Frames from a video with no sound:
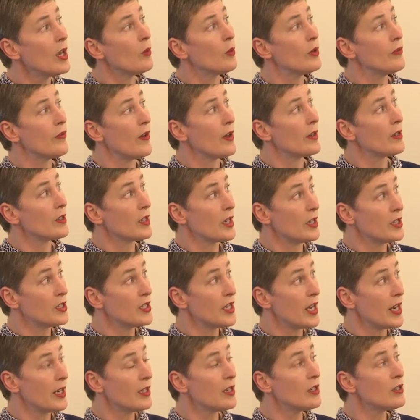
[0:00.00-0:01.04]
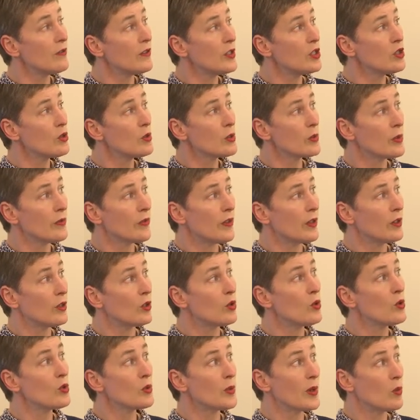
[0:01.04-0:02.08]
We found it in 10 individuals. We found the
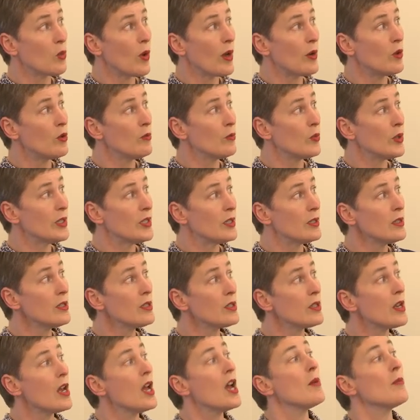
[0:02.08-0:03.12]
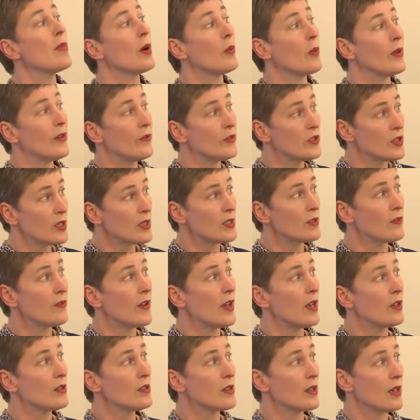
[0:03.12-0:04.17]
cause. We had one whom we didn't, but we've just
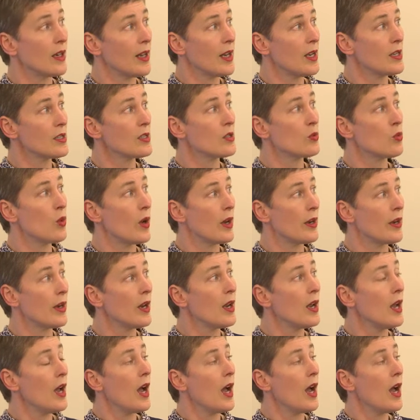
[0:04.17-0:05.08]
found the last one.